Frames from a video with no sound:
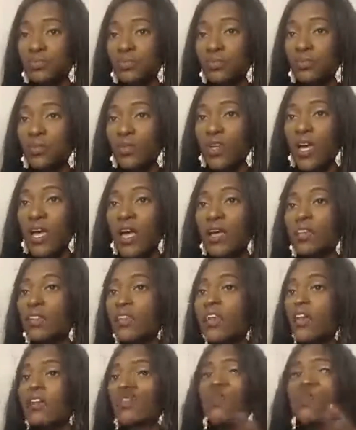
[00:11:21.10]
And
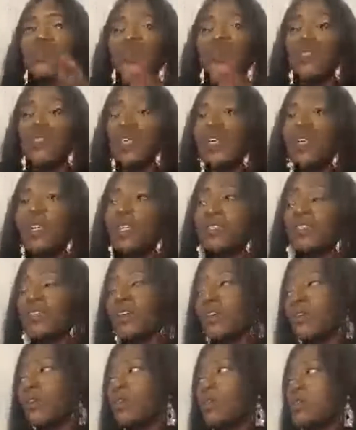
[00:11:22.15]
you see it a
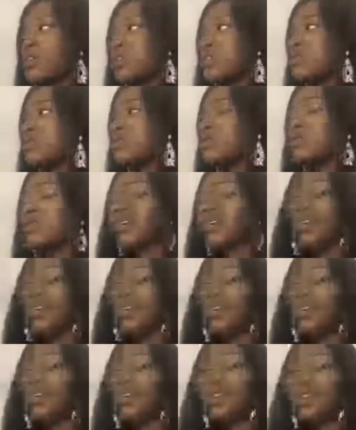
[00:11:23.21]
lot, you hear in
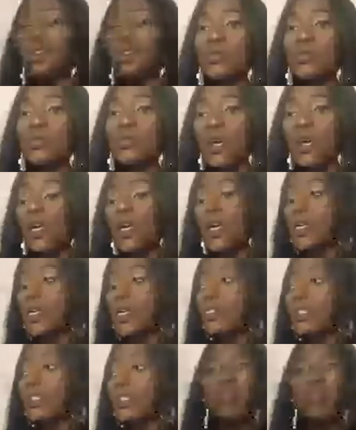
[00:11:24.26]
the news where
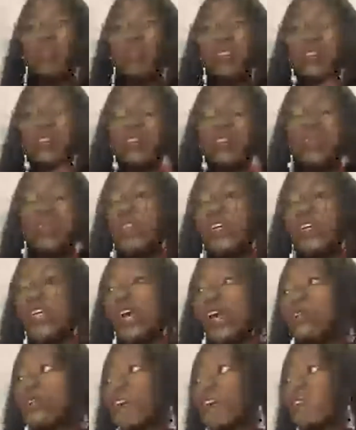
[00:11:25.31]
somebody just took their life
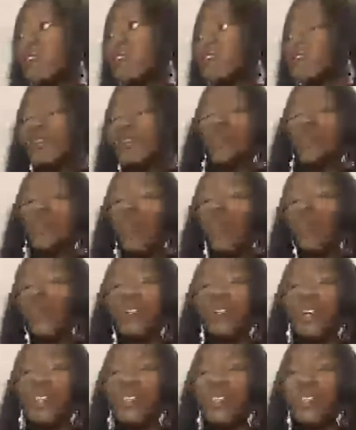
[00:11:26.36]
and nobody
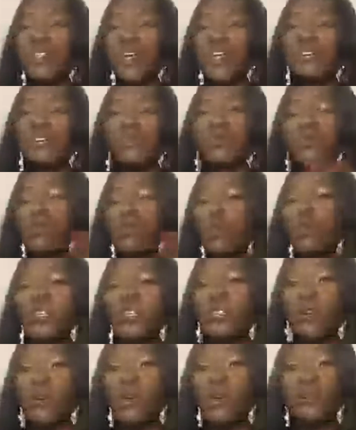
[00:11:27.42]
understands or nobody
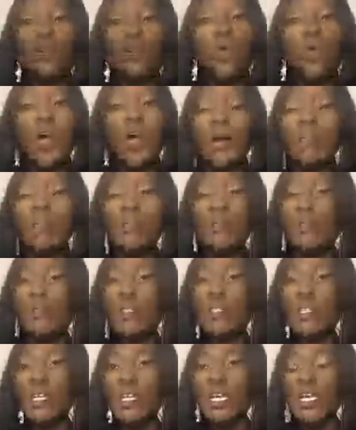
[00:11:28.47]
knows what happened.
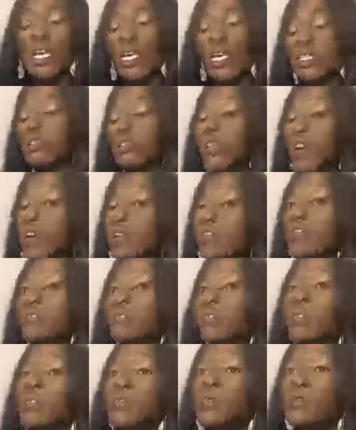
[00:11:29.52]
It's very
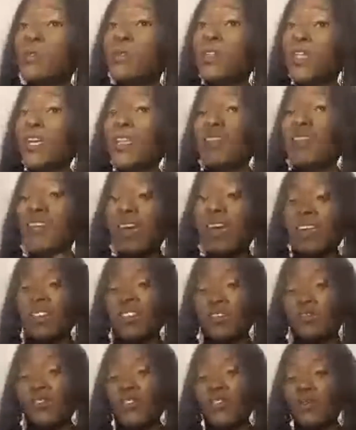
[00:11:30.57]
possible that that
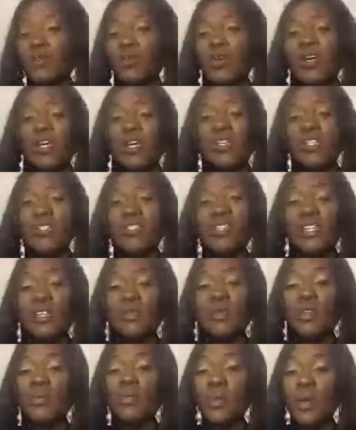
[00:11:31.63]
individual is dealing with
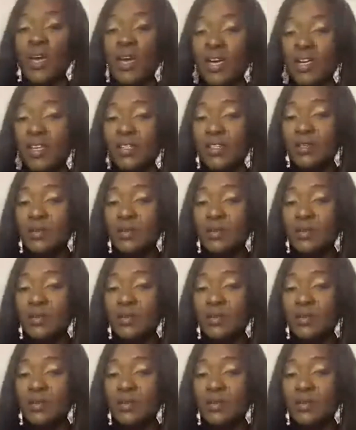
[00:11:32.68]
pain,